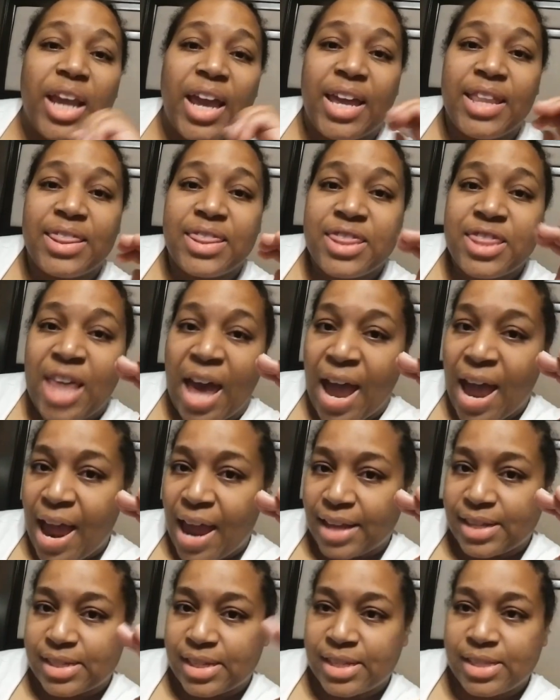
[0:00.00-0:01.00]
And
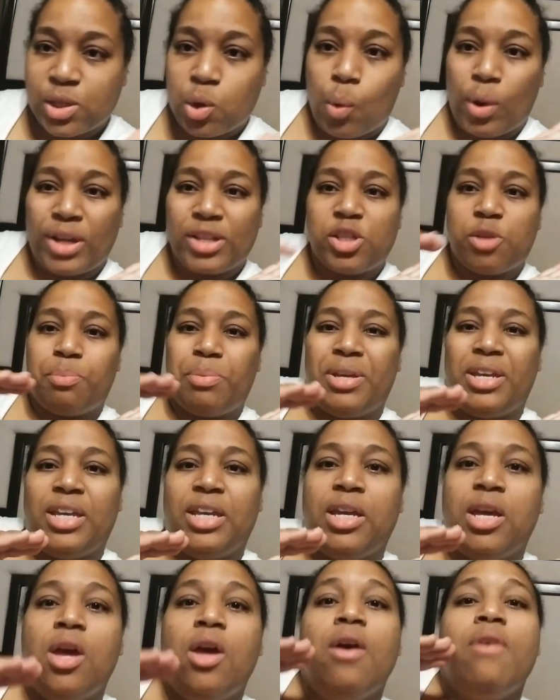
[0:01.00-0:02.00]
that is going to
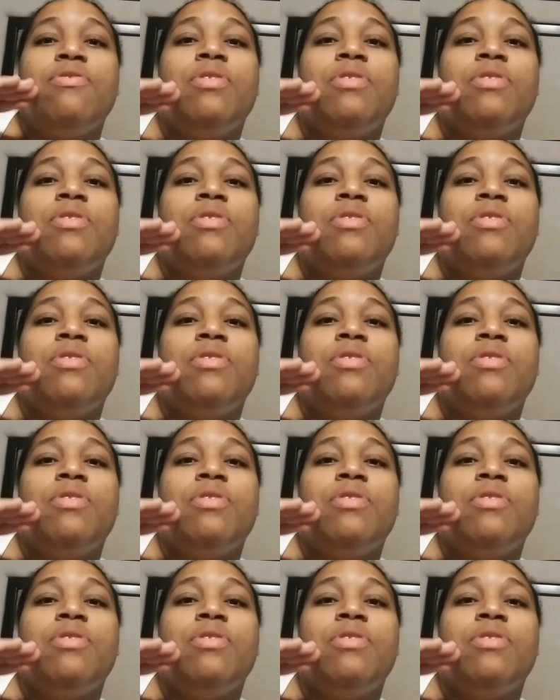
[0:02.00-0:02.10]
be